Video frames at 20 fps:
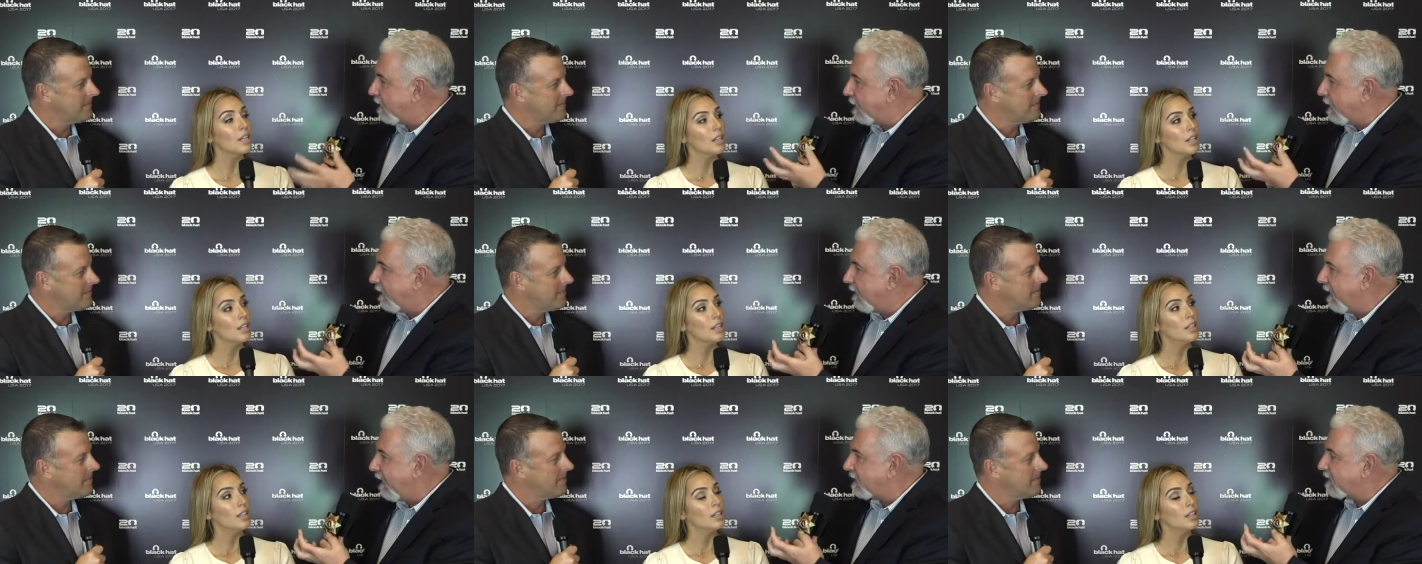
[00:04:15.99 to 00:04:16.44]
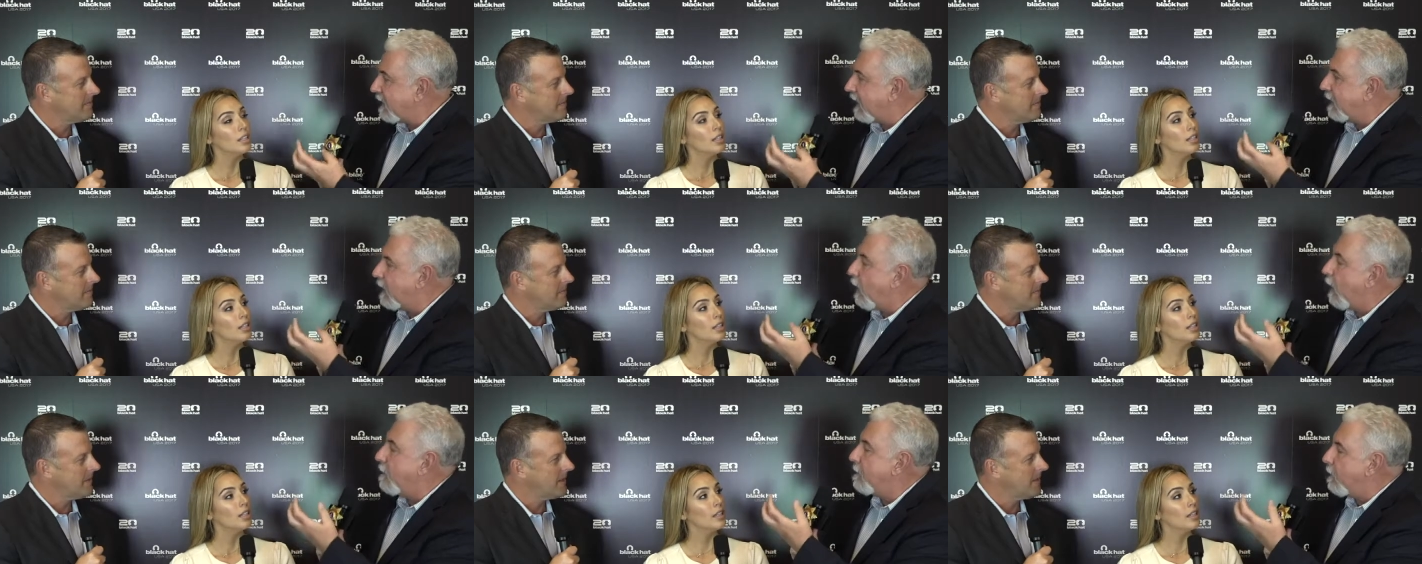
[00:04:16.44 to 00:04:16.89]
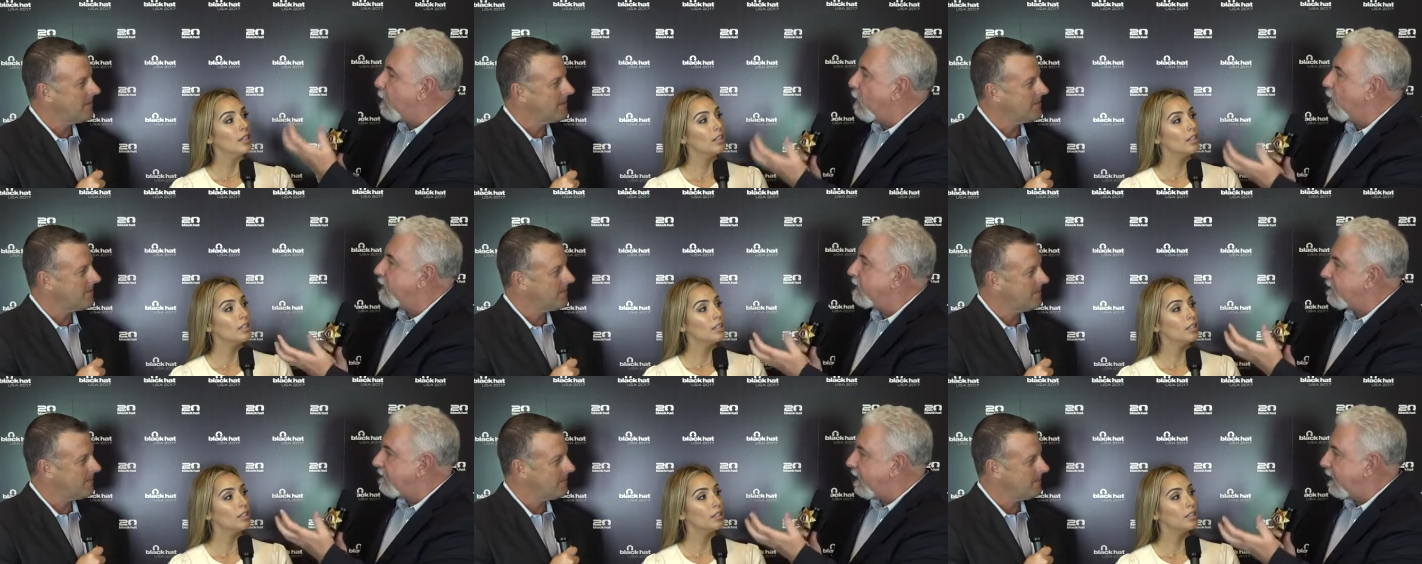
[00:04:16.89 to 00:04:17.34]
Speaker 1: the defense. Are more
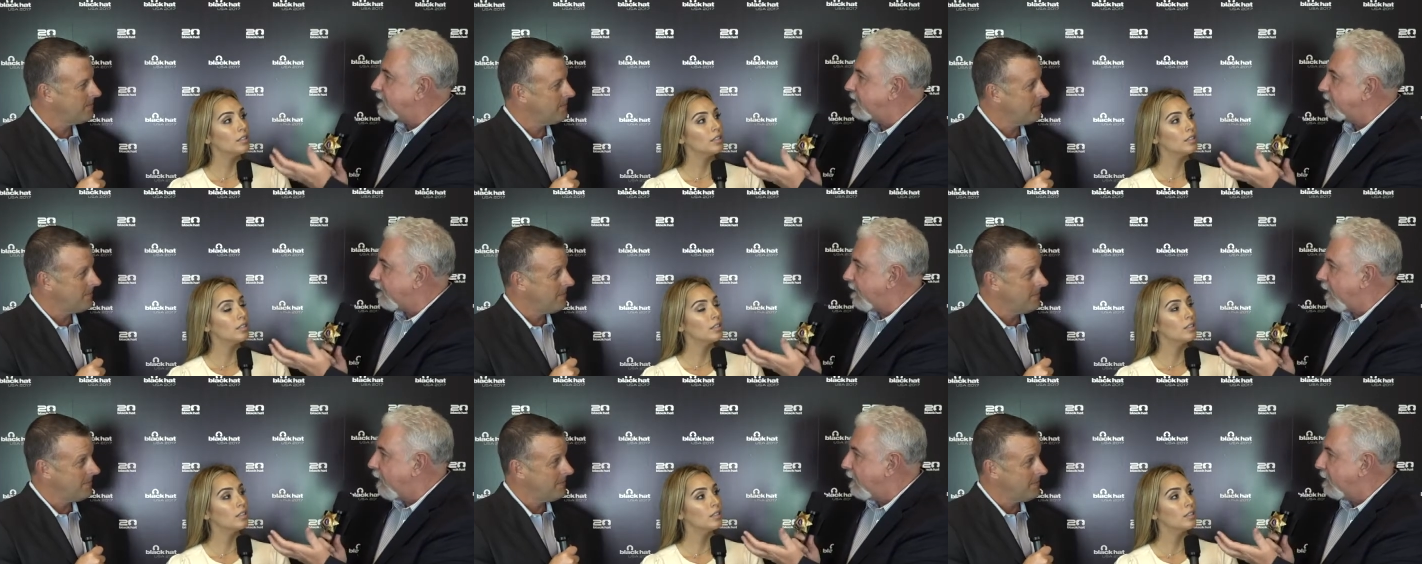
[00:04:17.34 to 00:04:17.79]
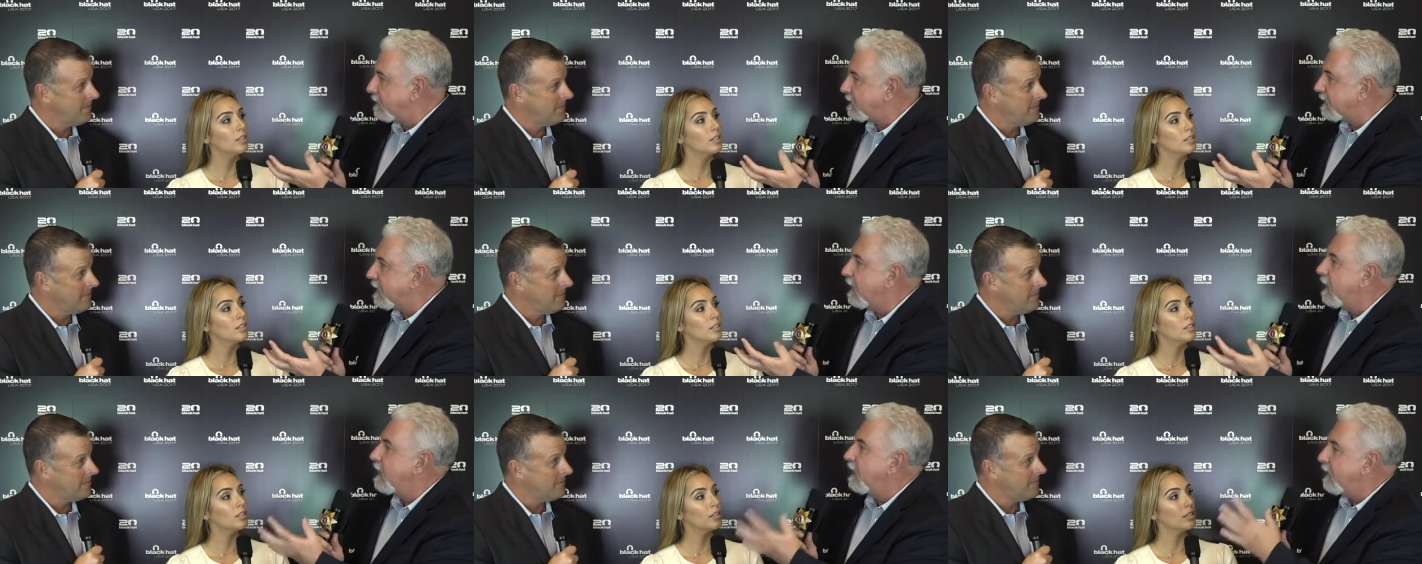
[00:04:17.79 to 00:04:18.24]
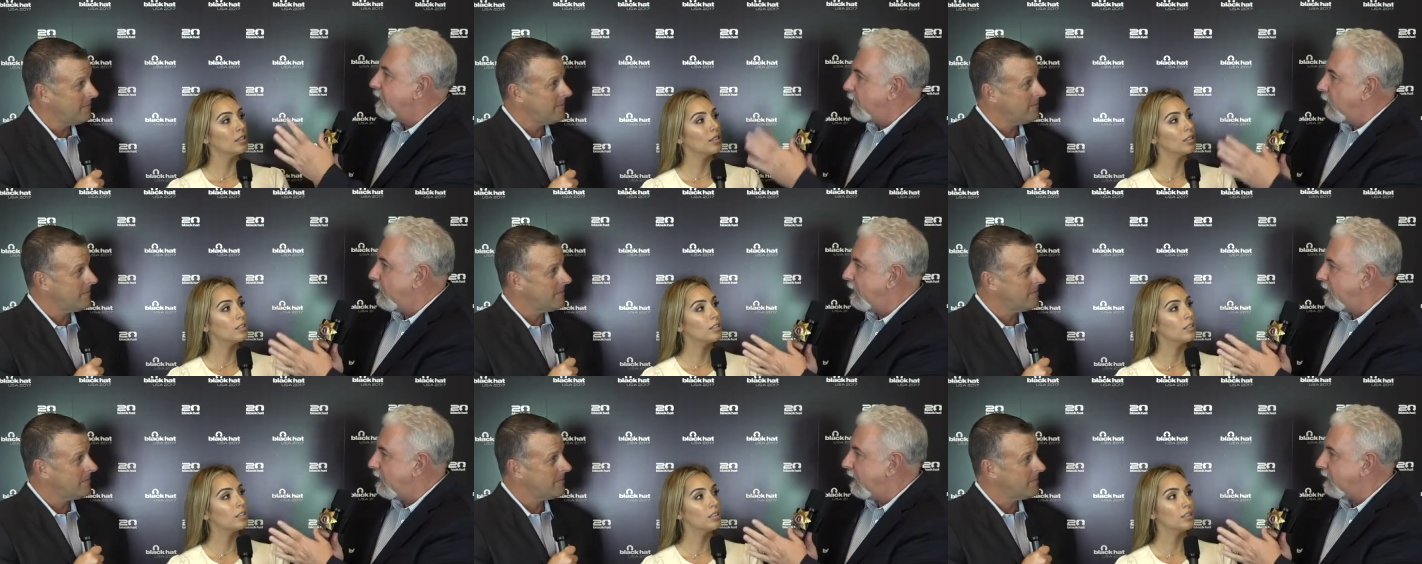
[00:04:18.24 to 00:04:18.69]
defense firms doing
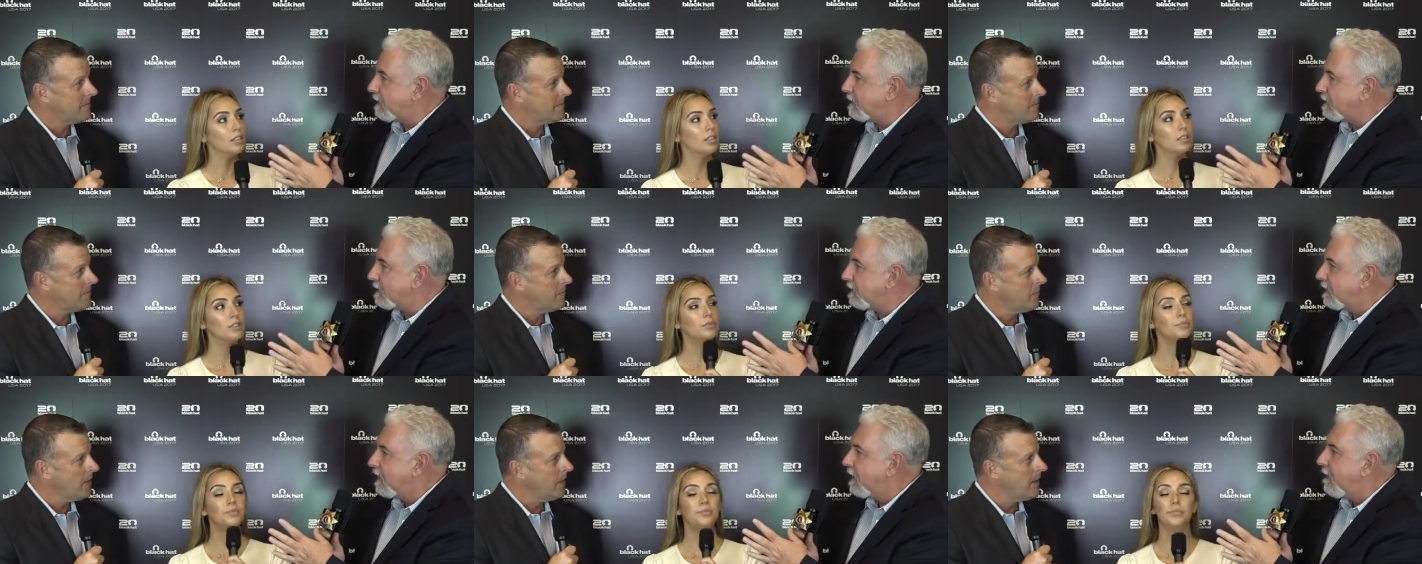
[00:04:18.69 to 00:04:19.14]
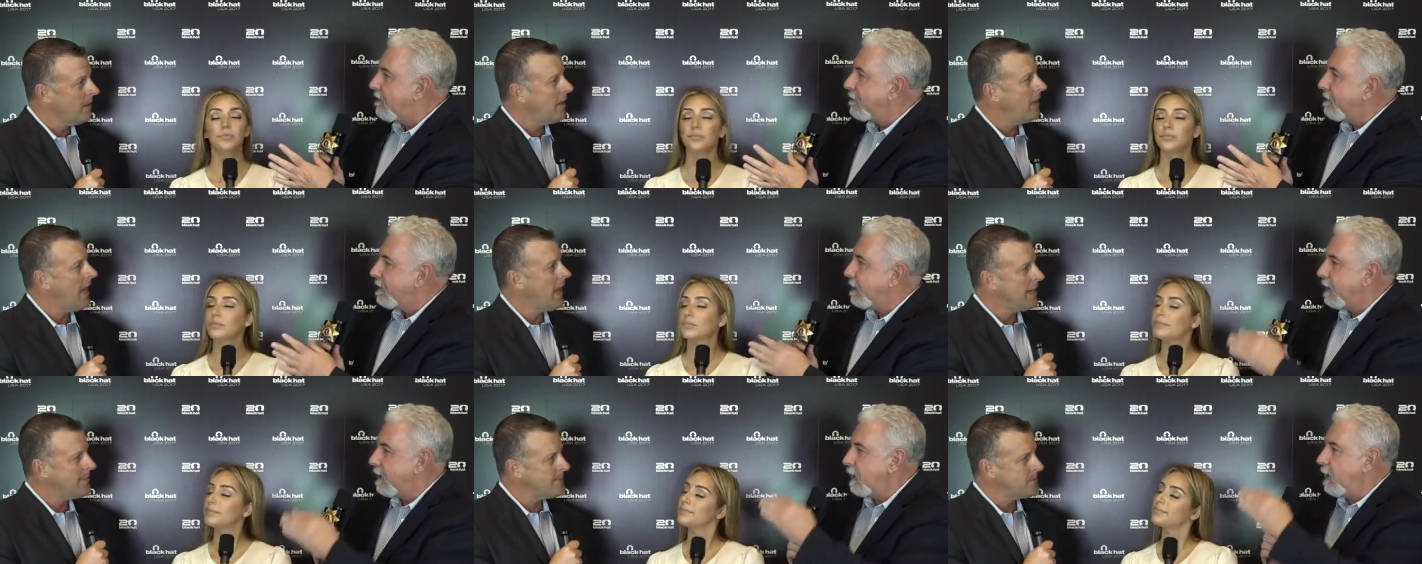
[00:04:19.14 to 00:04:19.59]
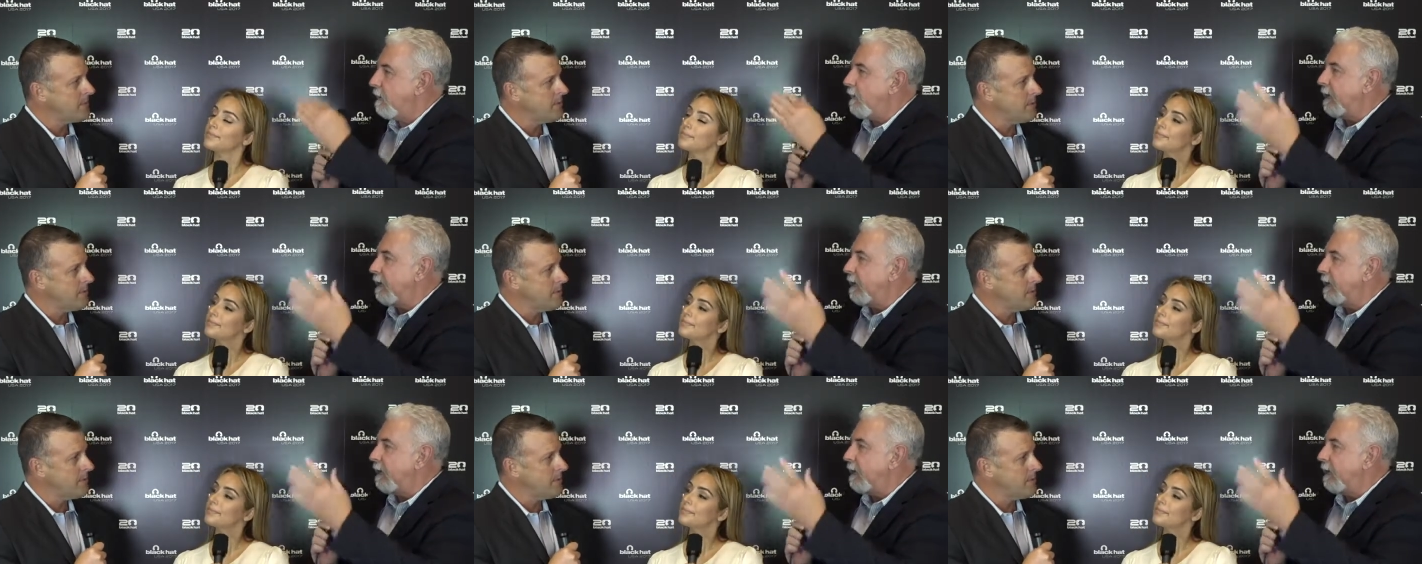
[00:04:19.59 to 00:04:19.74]
this? Absolutely. You know, they're